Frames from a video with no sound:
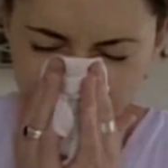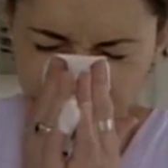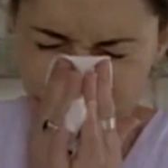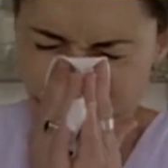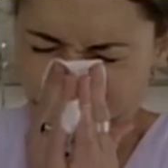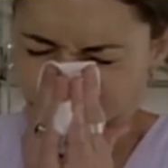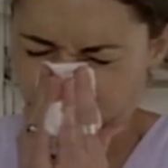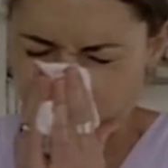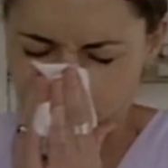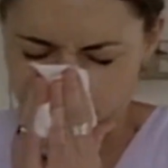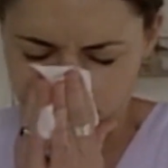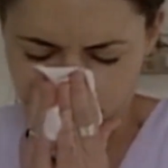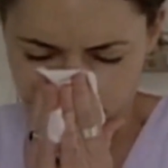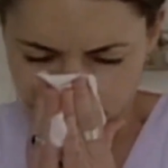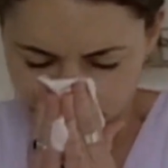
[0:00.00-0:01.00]
I mean, even
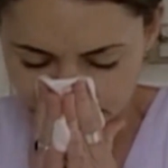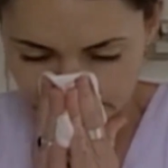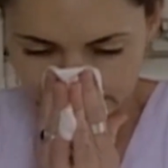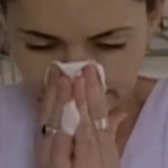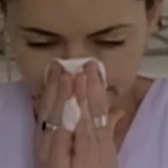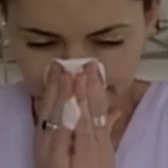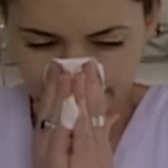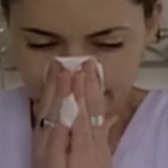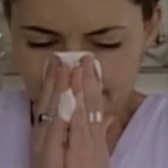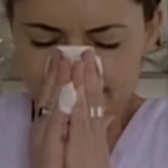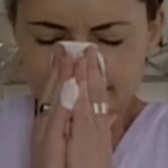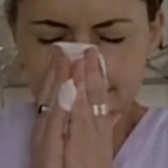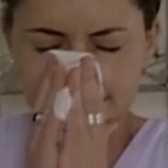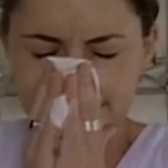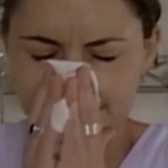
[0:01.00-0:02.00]
now in the middle of the summer, we're
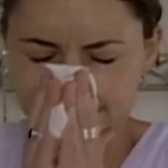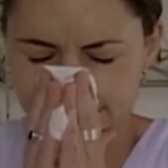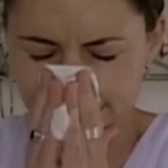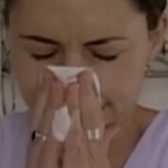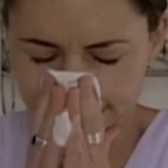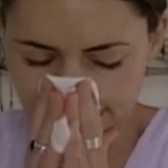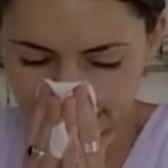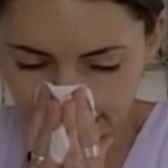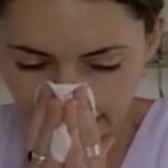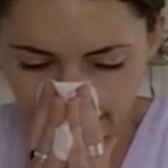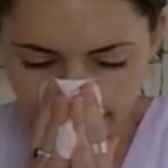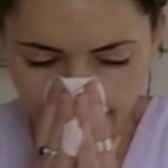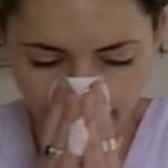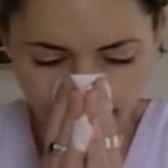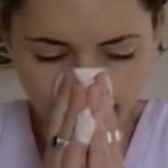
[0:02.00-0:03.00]
still having
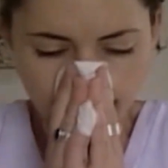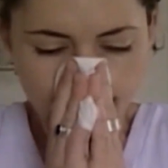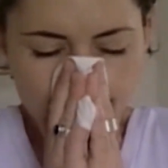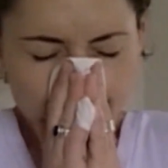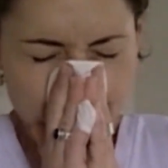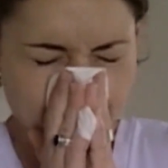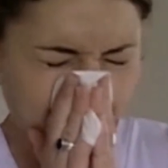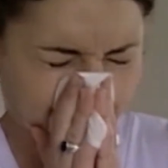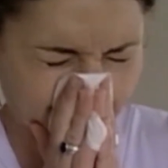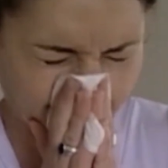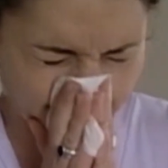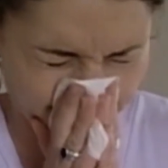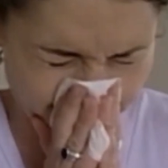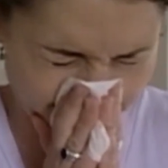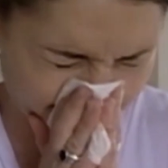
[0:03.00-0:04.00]
a couple of influenza
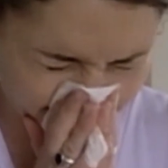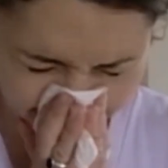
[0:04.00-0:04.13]
cases